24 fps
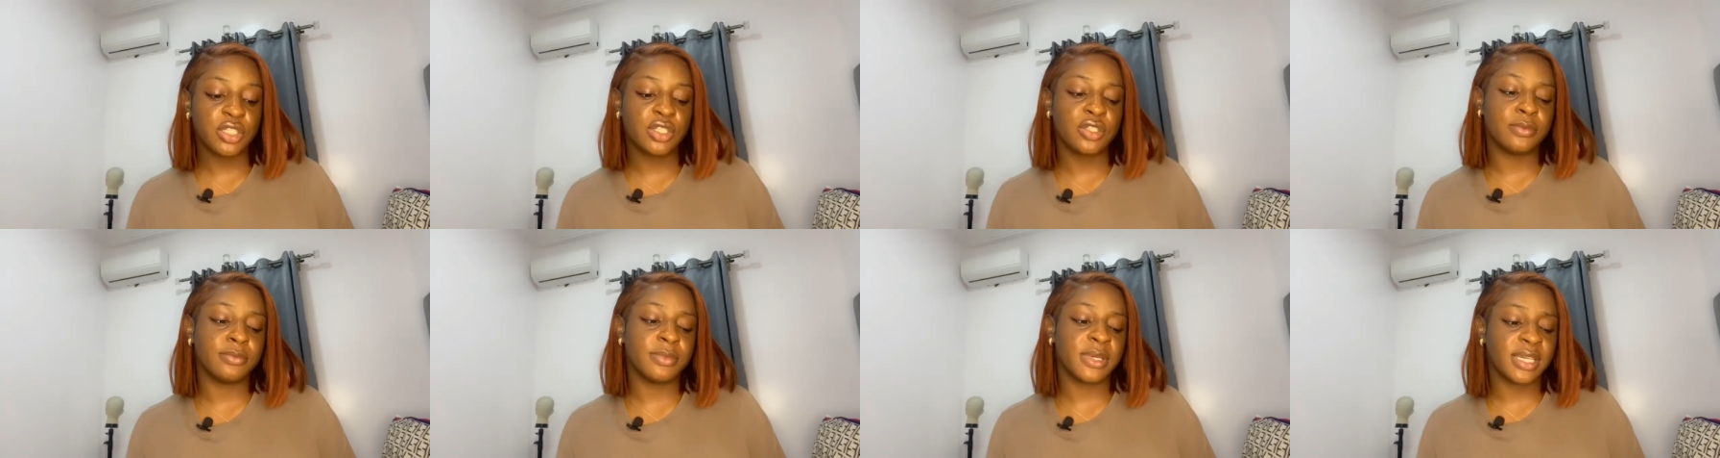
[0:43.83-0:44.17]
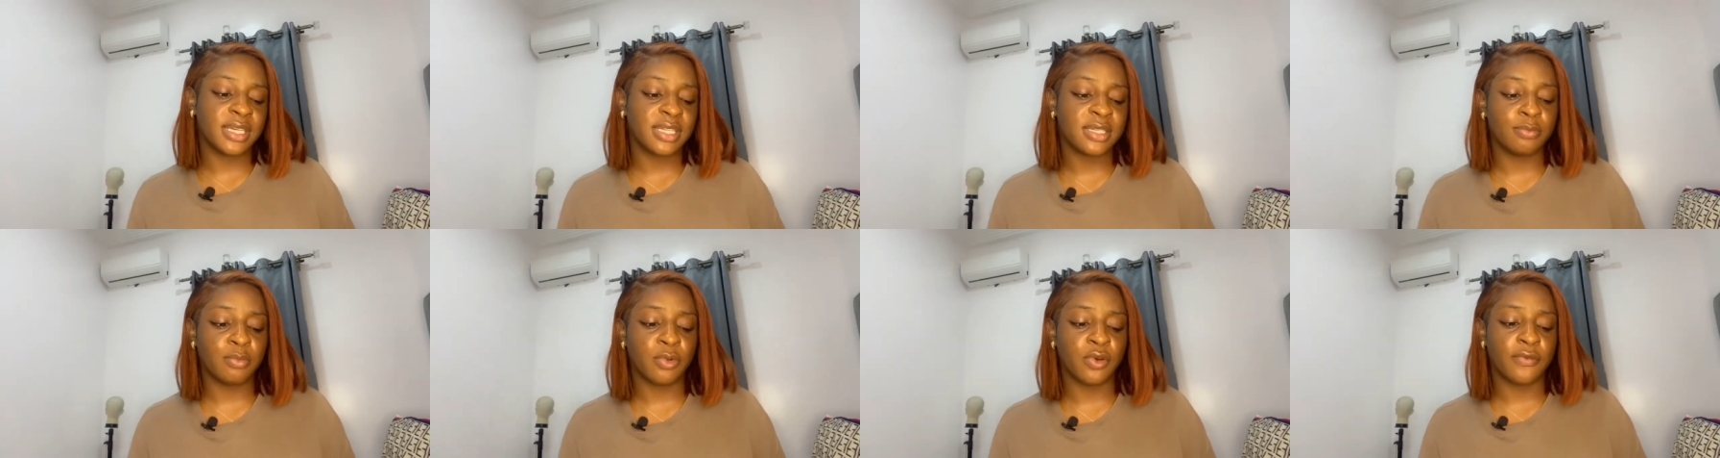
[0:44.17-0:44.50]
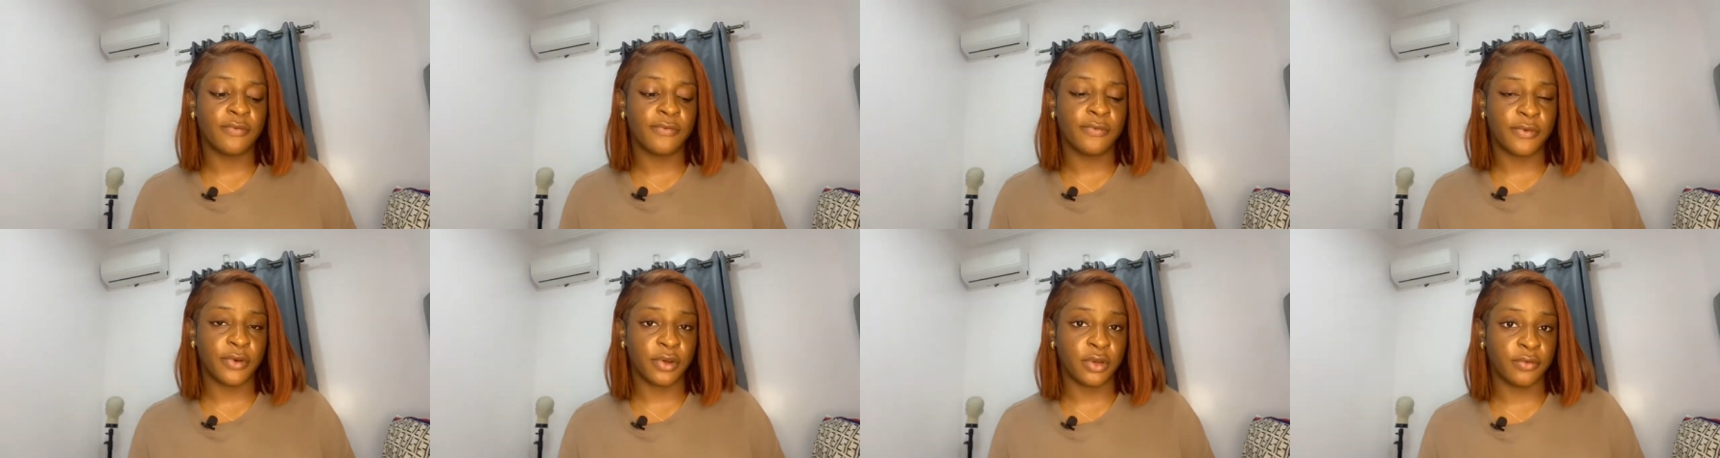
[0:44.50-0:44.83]
to make it more
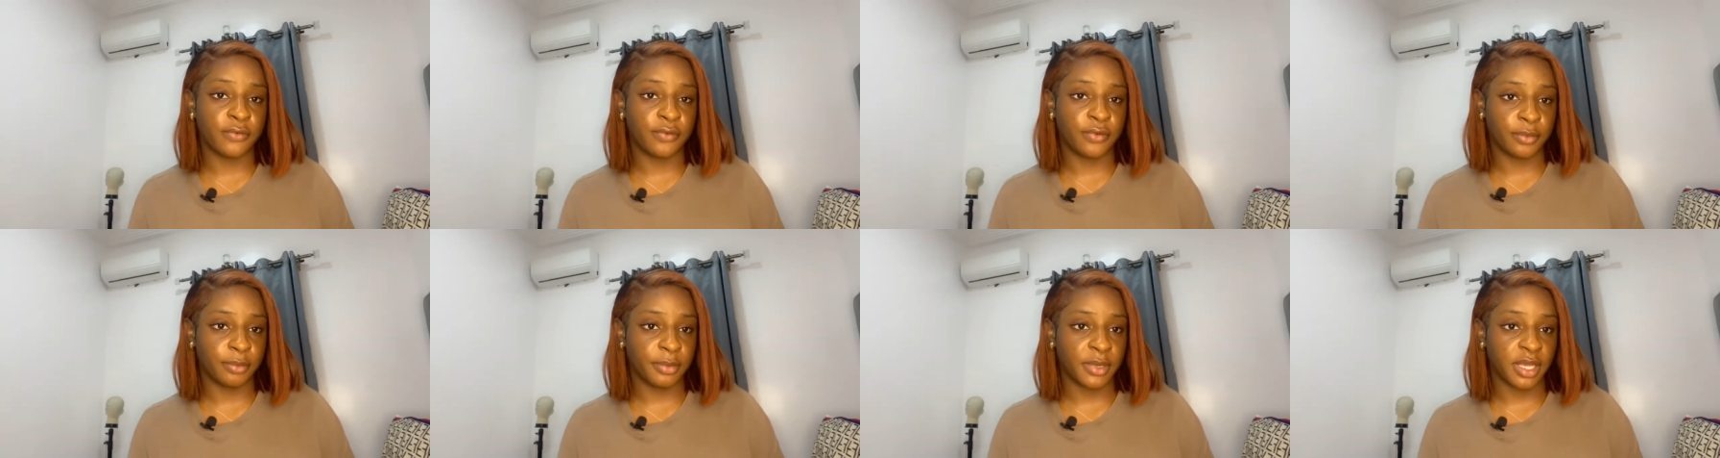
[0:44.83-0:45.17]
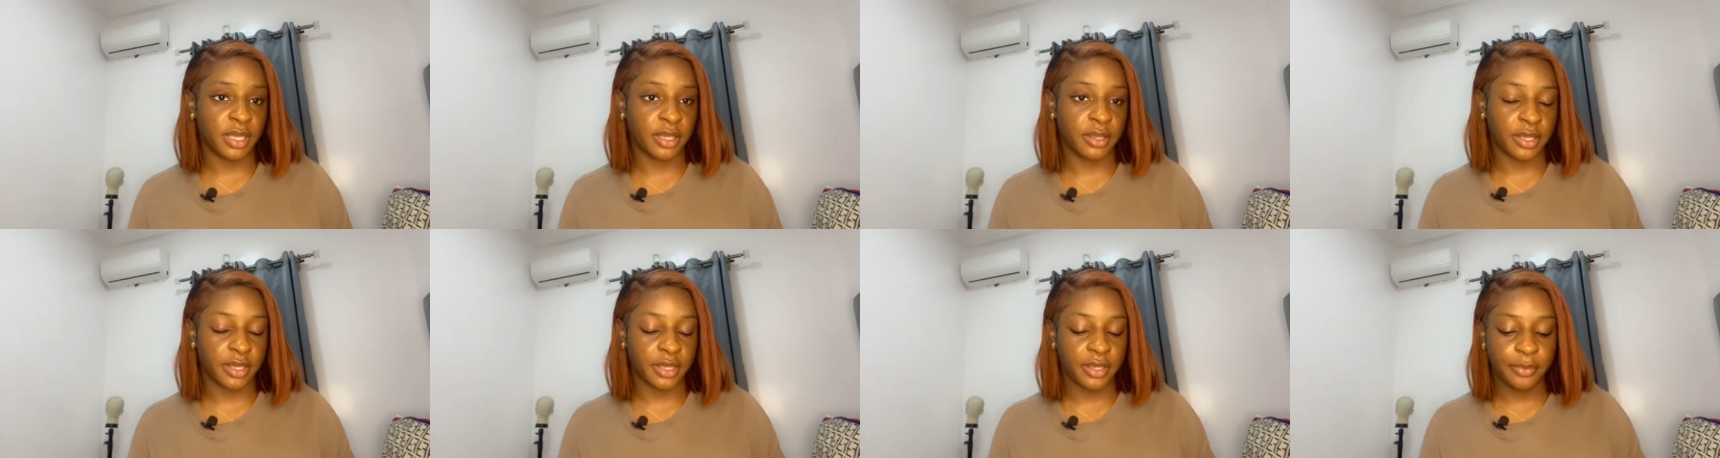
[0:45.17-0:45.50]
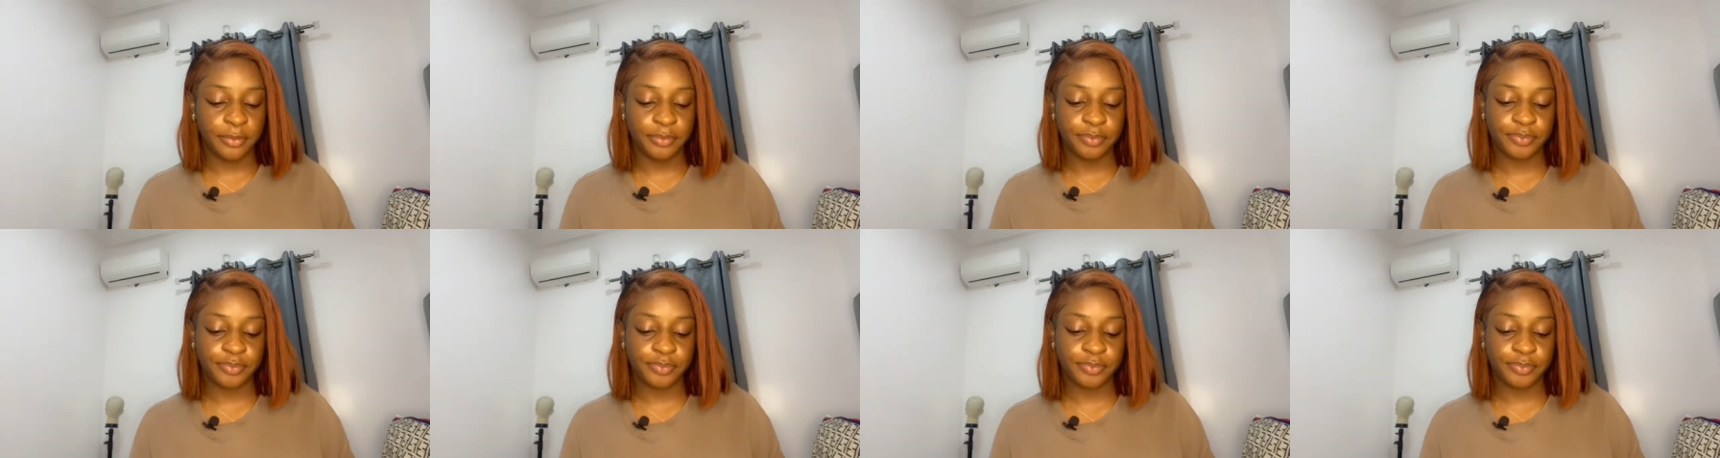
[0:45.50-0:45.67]
fun for me. Yeah,